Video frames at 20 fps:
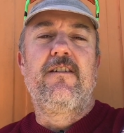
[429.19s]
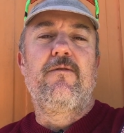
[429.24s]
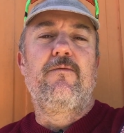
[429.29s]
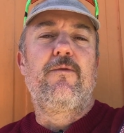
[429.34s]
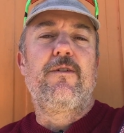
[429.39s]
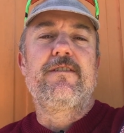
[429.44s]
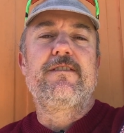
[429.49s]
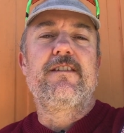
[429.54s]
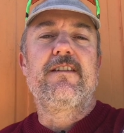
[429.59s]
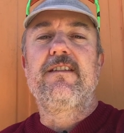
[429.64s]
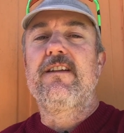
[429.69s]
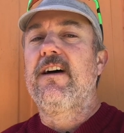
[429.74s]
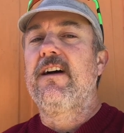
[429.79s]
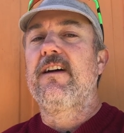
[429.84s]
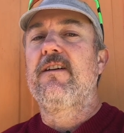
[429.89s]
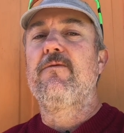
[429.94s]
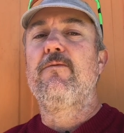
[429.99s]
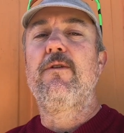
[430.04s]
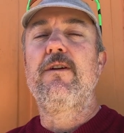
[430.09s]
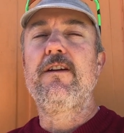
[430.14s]
What's it like?
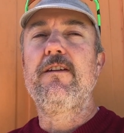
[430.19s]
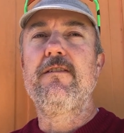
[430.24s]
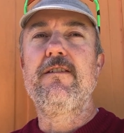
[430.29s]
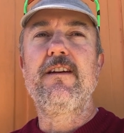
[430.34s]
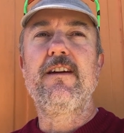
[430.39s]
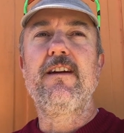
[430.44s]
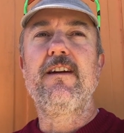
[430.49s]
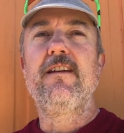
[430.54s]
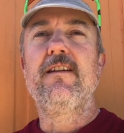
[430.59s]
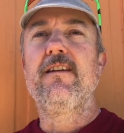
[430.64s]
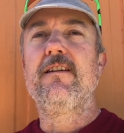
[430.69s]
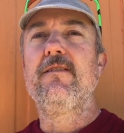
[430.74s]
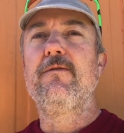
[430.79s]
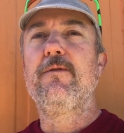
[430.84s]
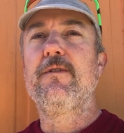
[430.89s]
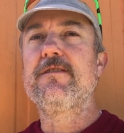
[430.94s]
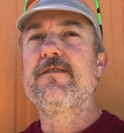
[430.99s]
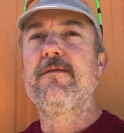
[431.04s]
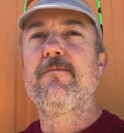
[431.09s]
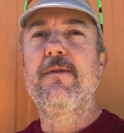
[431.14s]
What do you need?
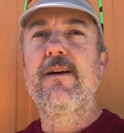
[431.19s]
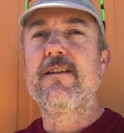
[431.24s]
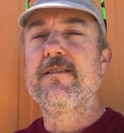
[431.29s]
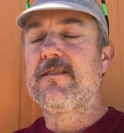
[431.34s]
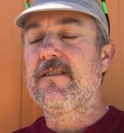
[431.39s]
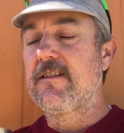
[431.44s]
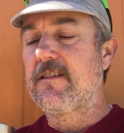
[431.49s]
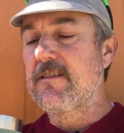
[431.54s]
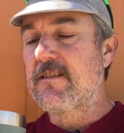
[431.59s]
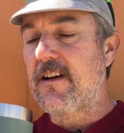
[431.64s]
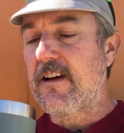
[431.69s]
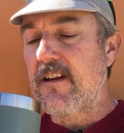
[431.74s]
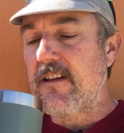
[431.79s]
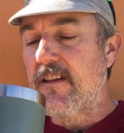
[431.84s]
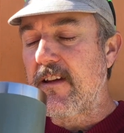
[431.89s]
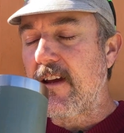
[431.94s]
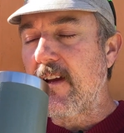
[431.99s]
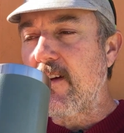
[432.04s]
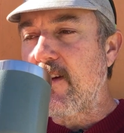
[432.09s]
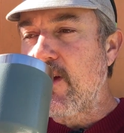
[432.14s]
What's the basics kind of
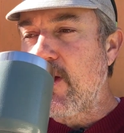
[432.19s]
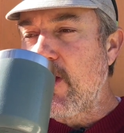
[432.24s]
thing.